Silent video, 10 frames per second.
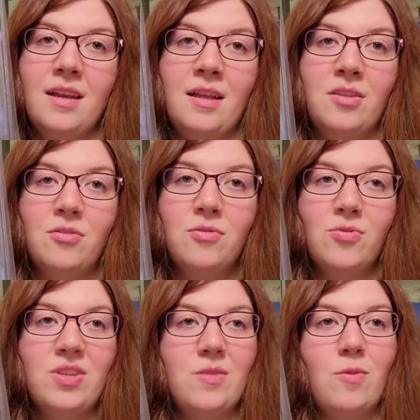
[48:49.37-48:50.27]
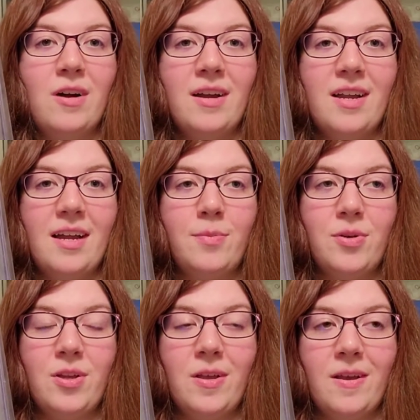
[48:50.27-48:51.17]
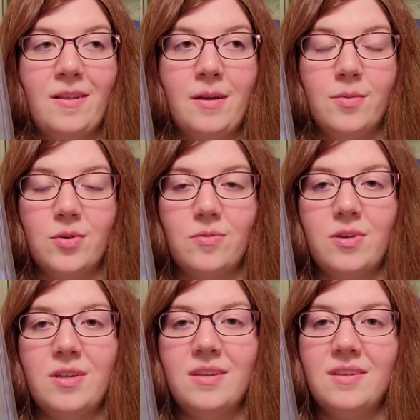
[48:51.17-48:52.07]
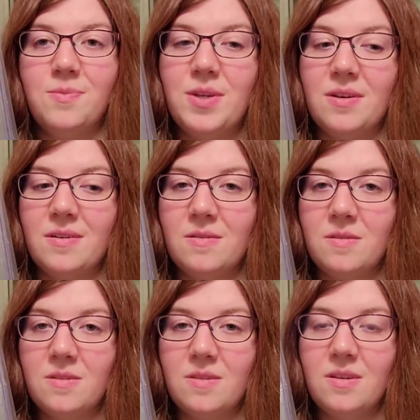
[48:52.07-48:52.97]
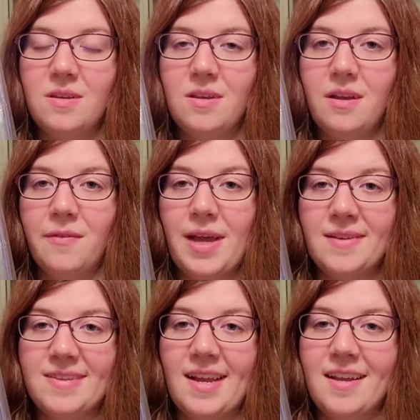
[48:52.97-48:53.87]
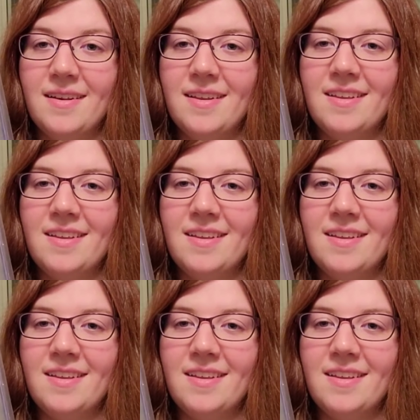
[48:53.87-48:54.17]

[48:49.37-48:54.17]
And the only reason why I put it at number 3 is because of how sad